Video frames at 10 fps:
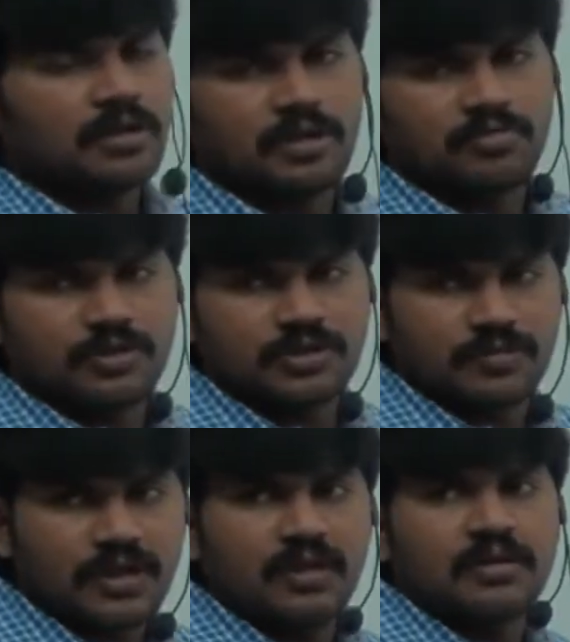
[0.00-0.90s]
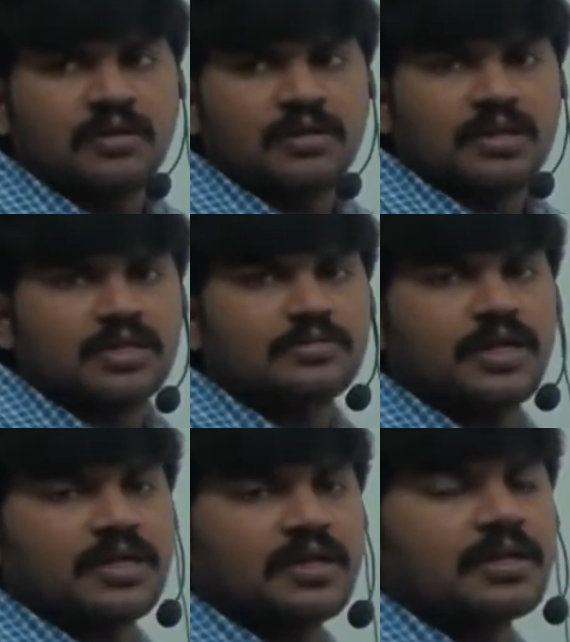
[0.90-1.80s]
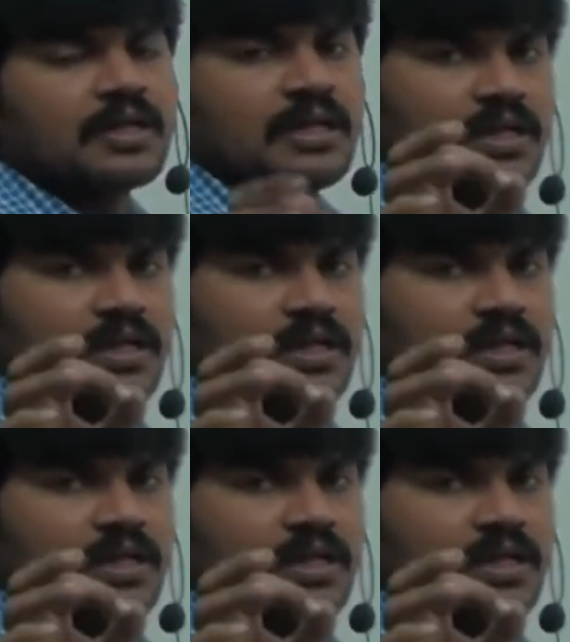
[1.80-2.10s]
not possible. That's why